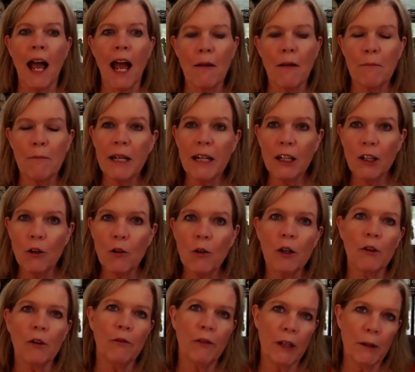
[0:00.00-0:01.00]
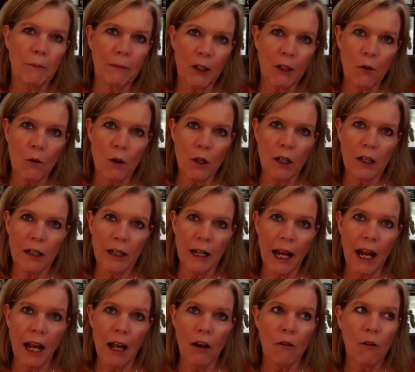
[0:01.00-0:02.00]
I've been in court, in family court
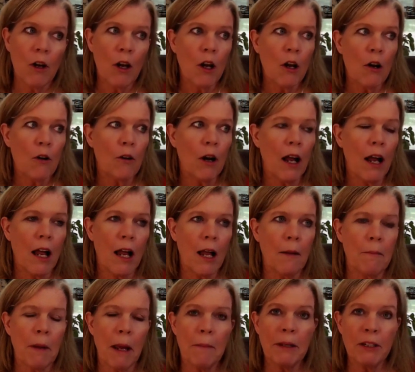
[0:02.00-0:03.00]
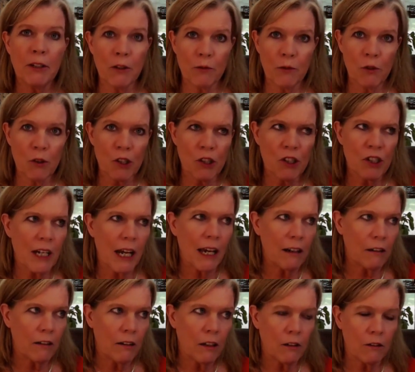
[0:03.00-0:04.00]
now. I've been divorced, I
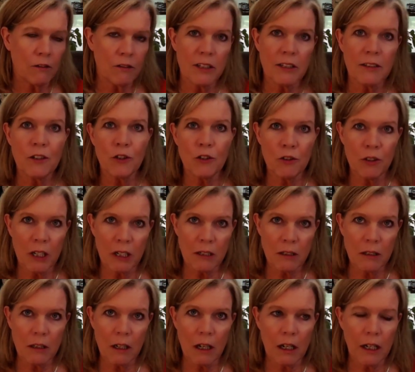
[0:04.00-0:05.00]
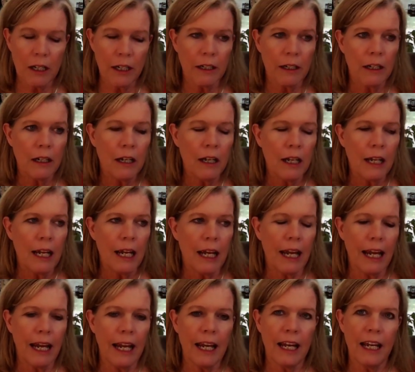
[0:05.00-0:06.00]
don't know, since 2009,
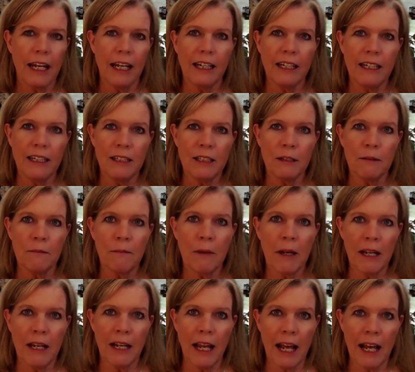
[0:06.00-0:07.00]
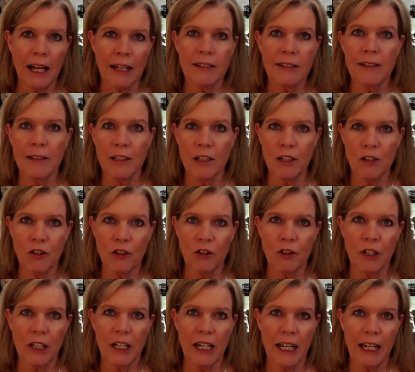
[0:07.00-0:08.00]
and my ex is an
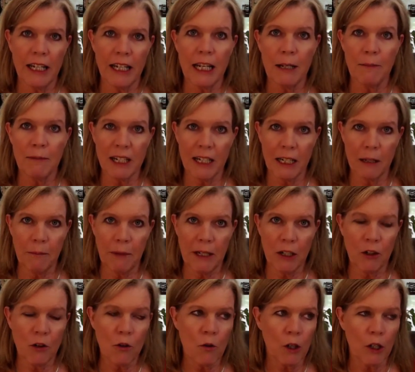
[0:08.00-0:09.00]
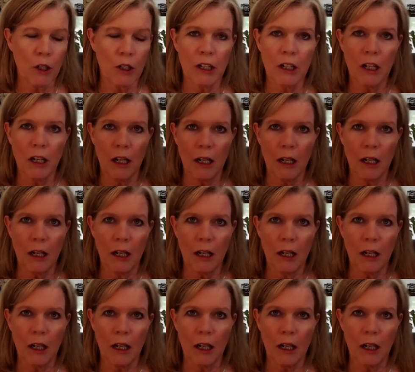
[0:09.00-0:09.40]
attorney and keeps taking me to court.